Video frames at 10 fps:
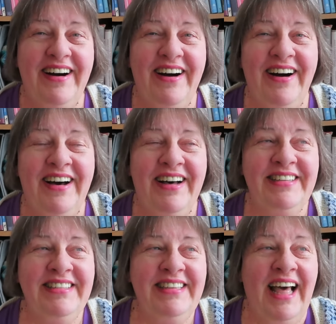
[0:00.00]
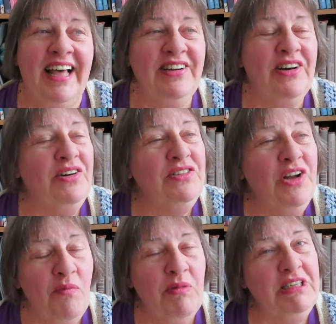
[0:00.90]
on that note,
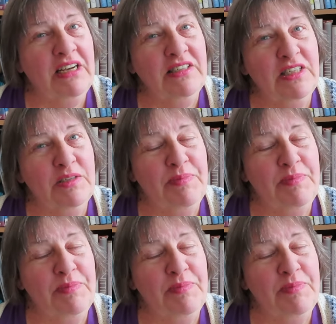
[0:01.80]
not much else has